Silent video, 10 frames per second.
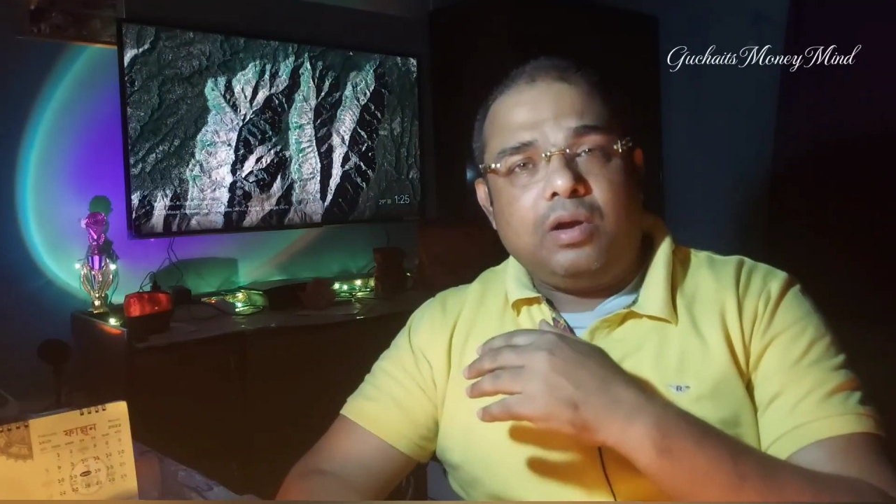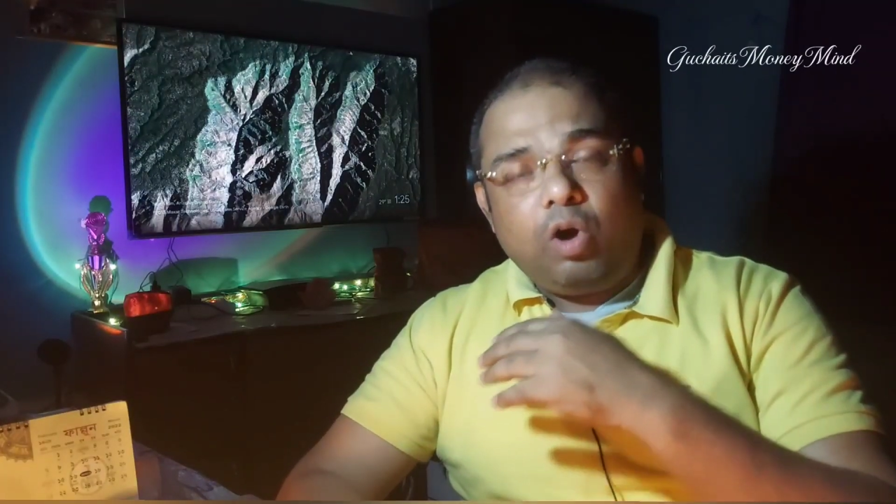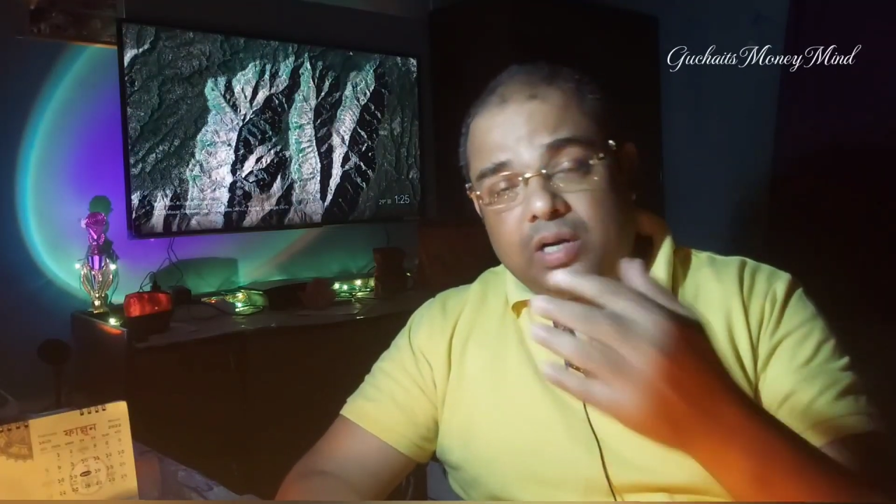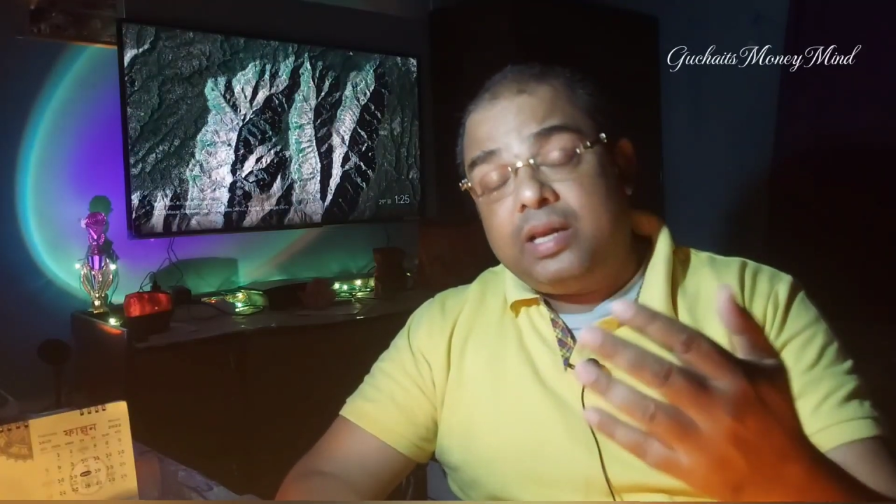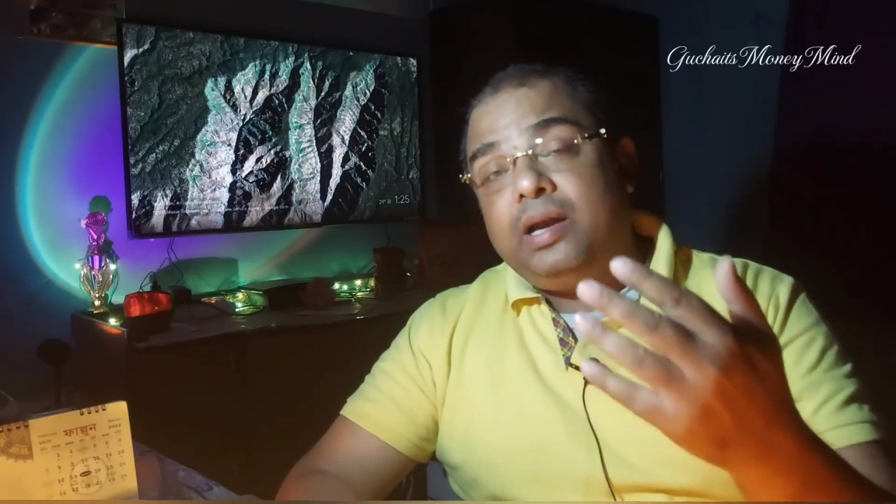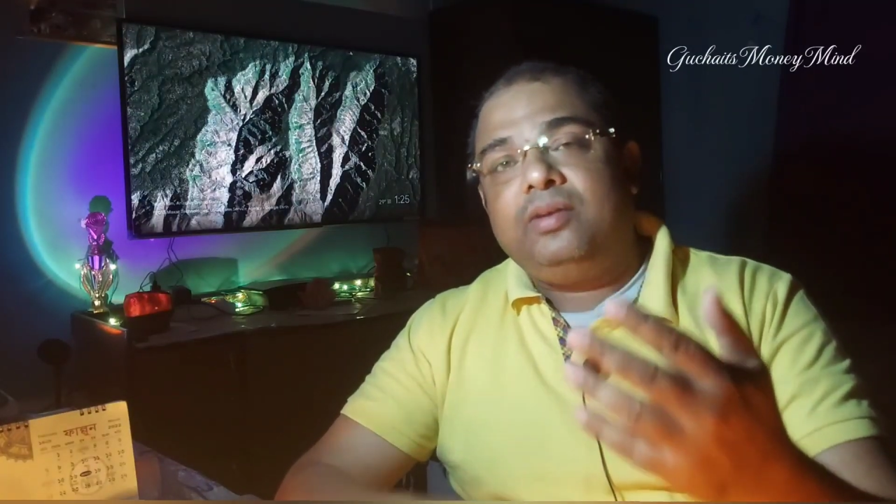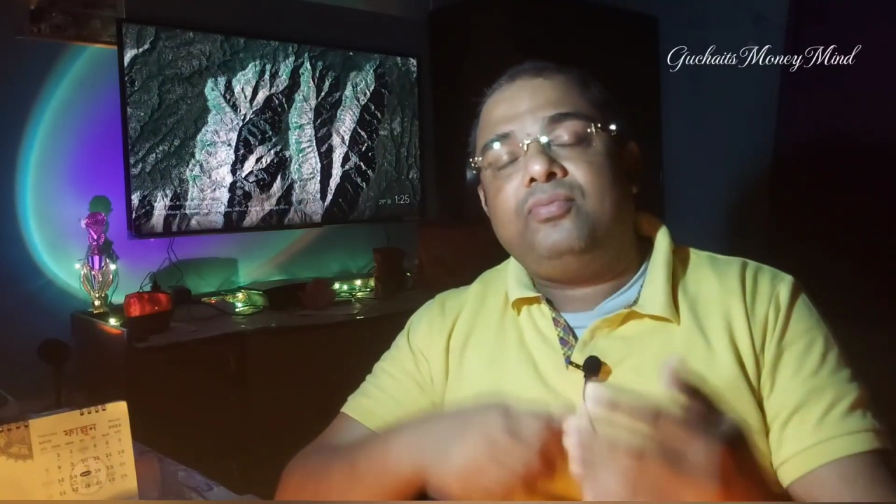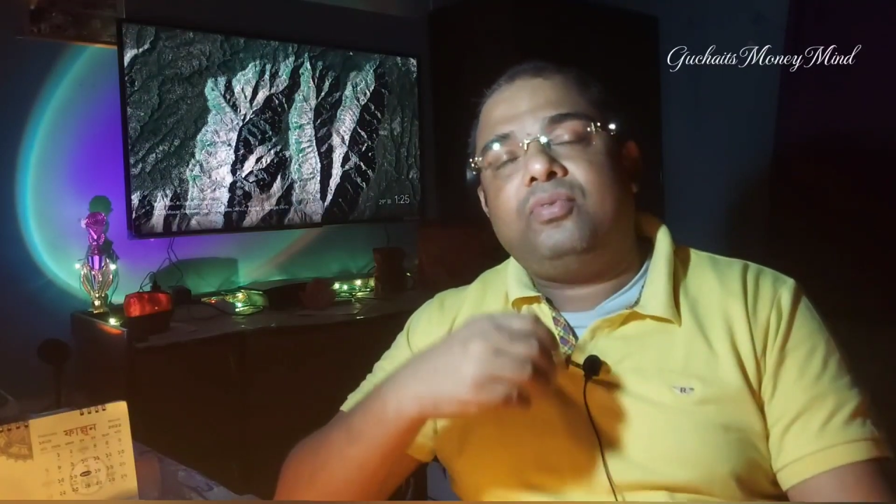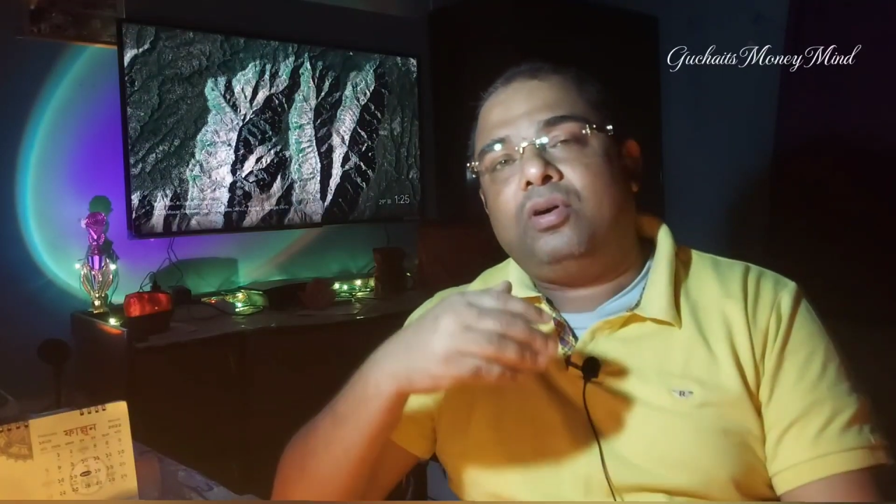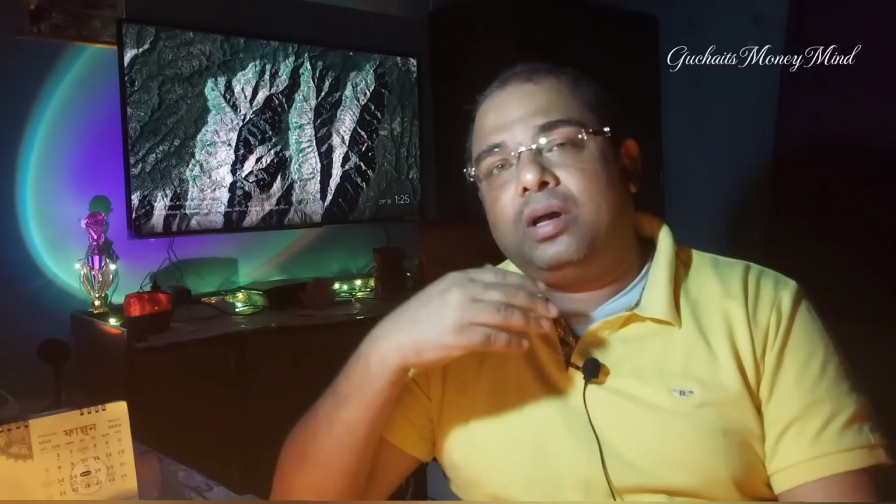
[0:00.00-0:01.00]

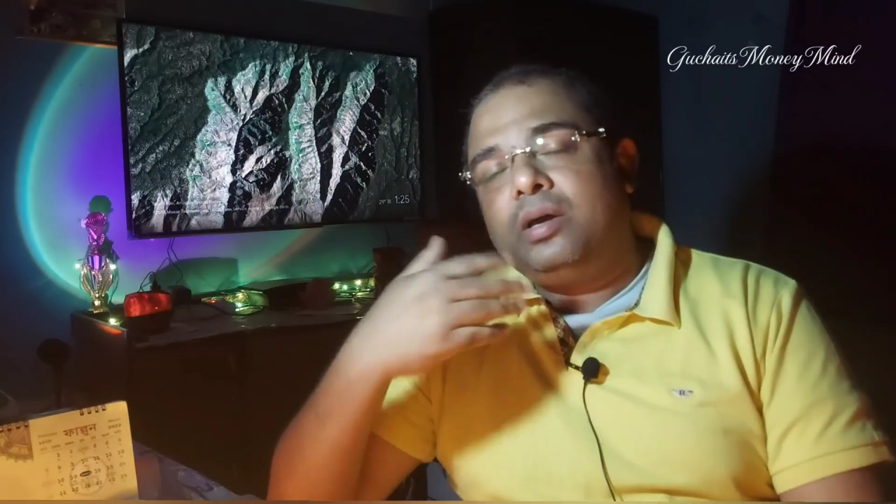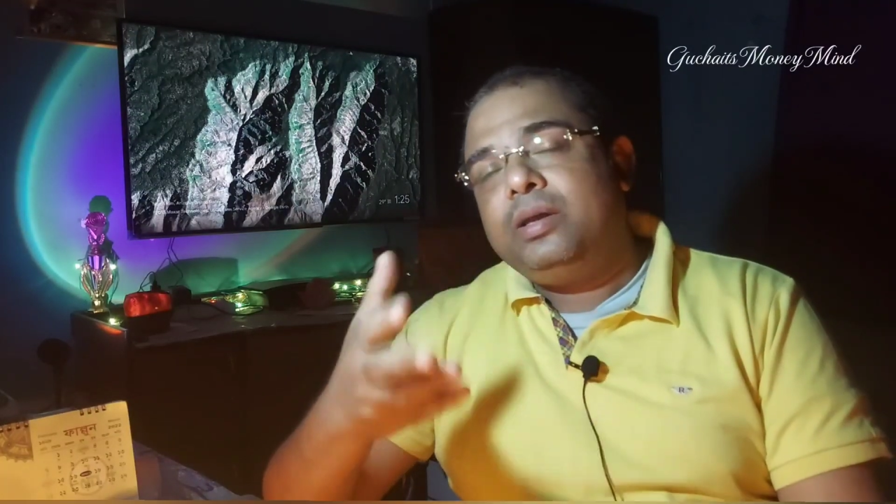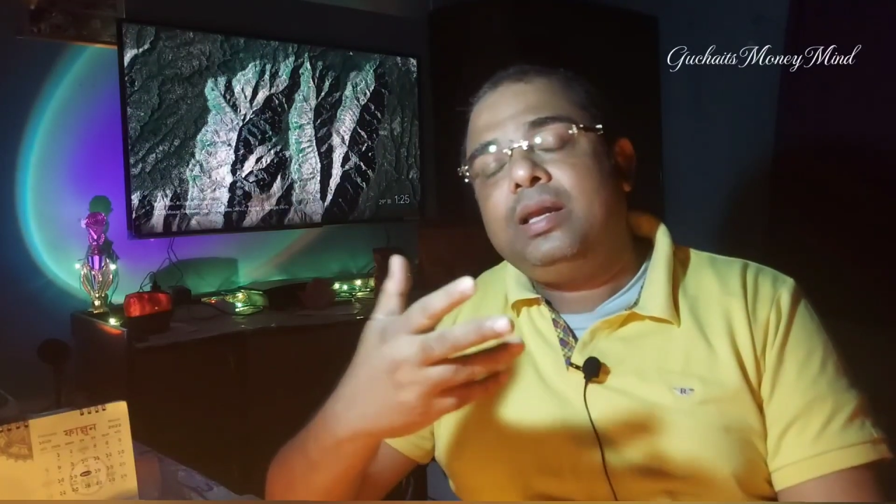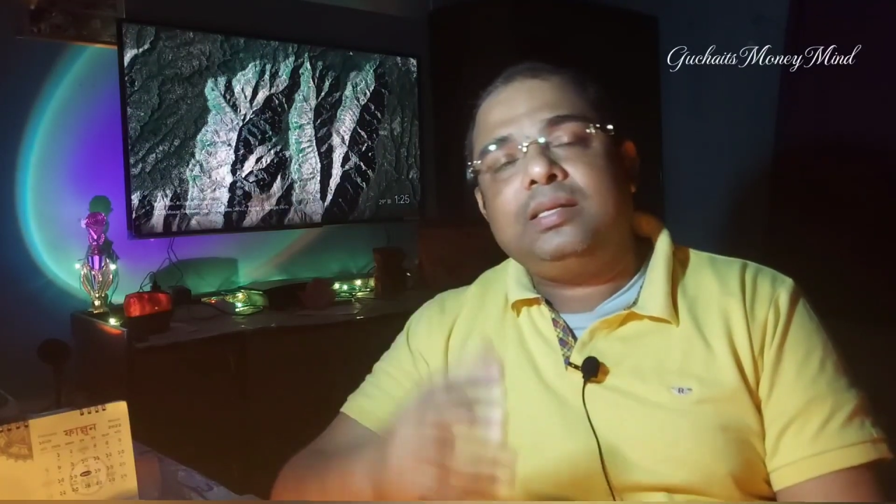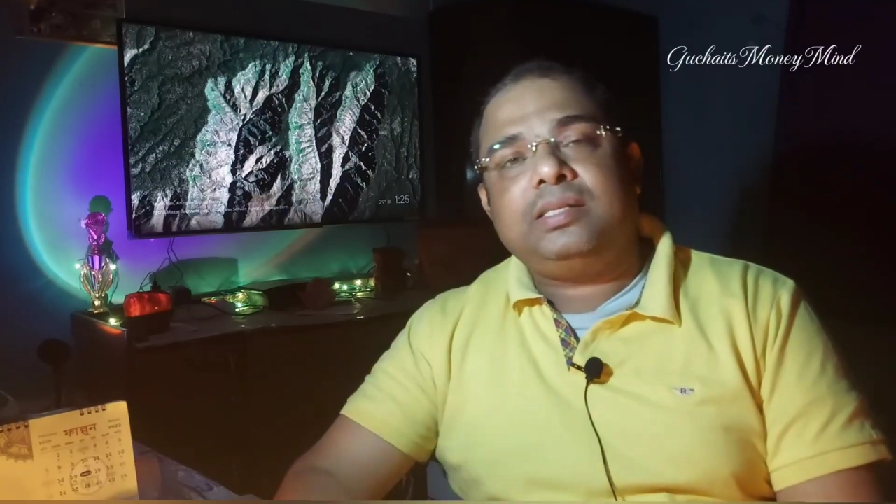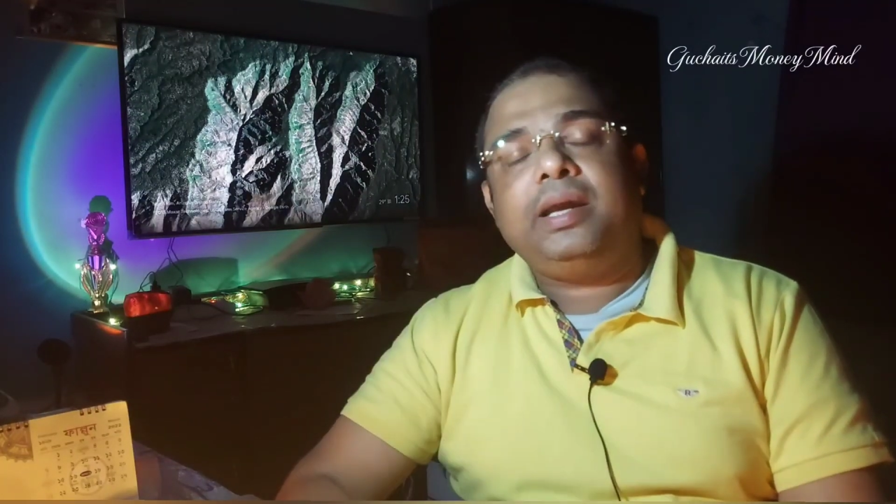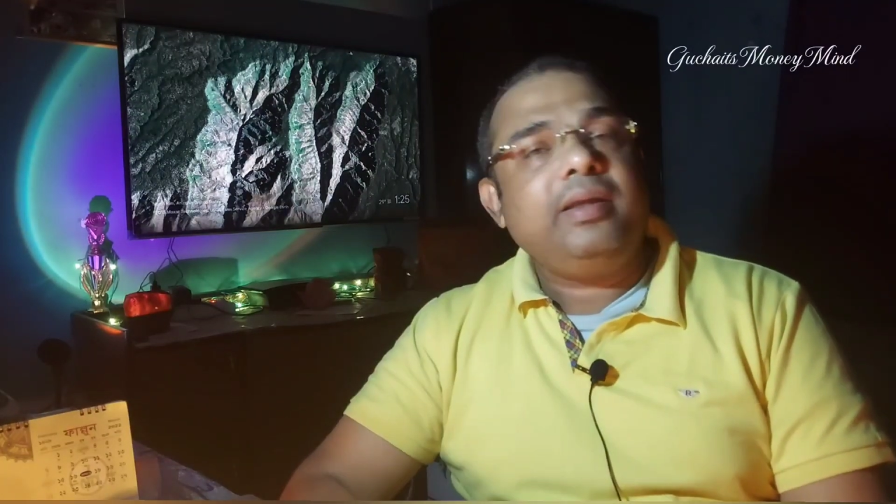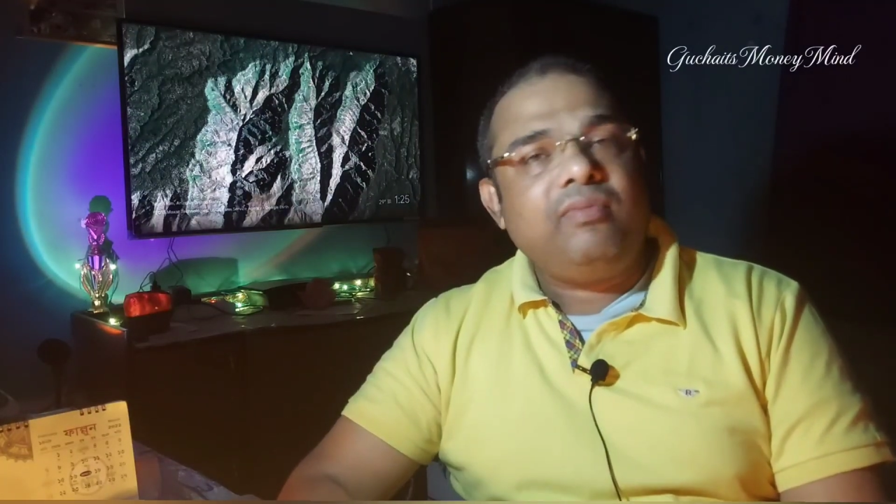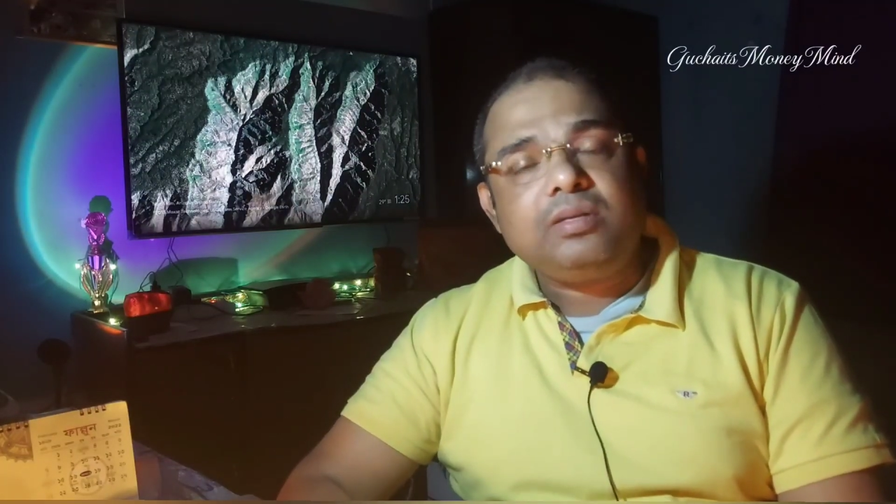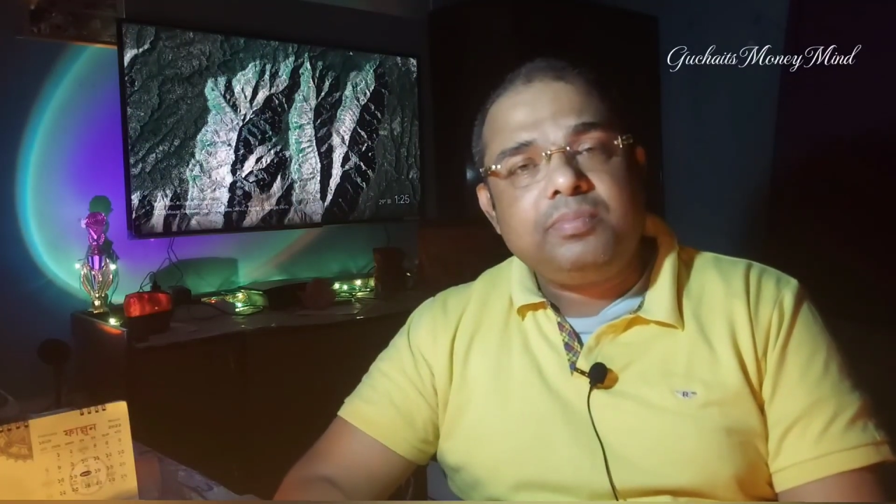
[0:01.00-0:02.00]
alternative for a real estate
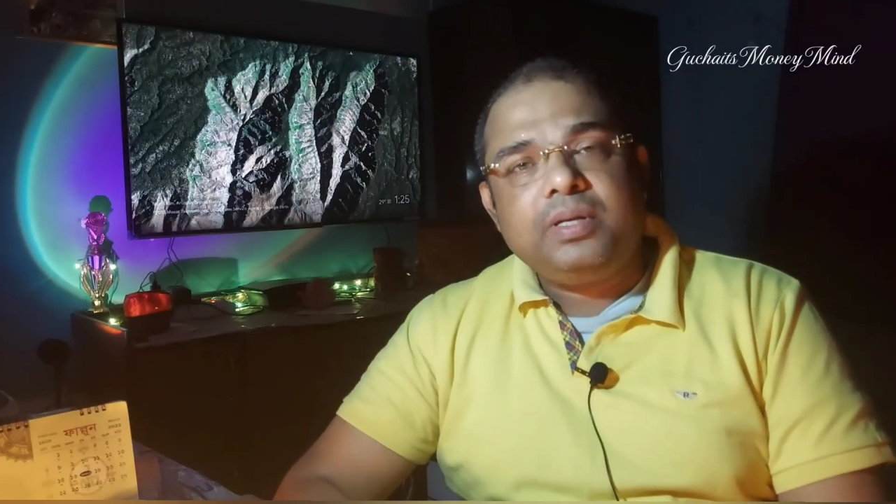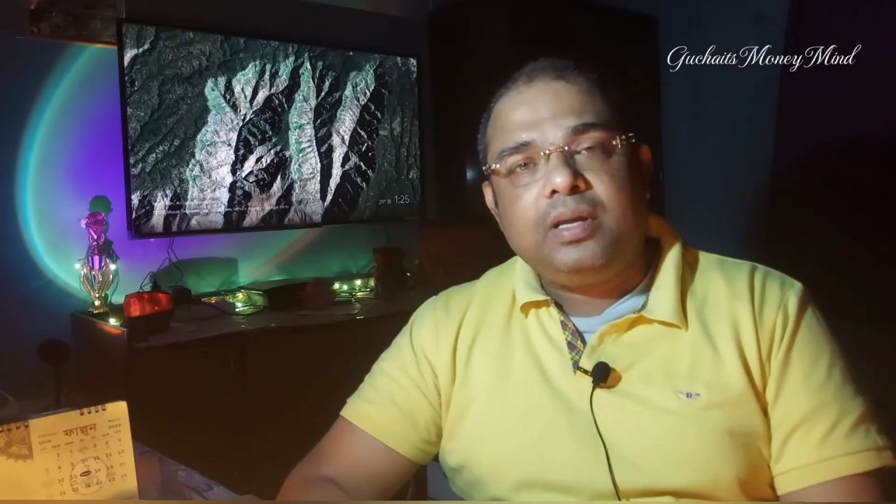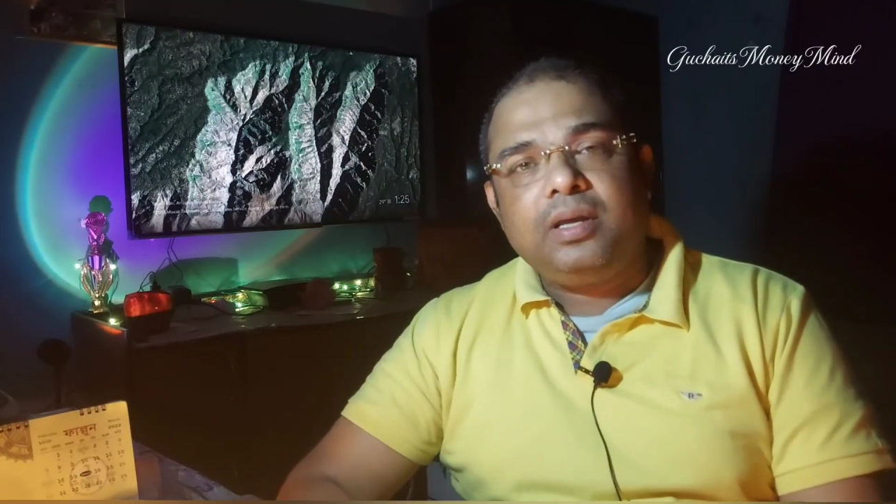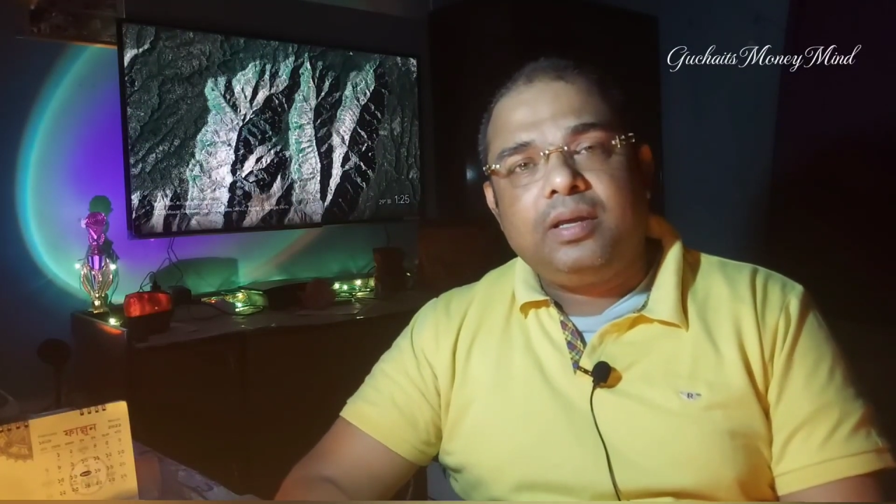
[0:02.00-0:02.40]
investment.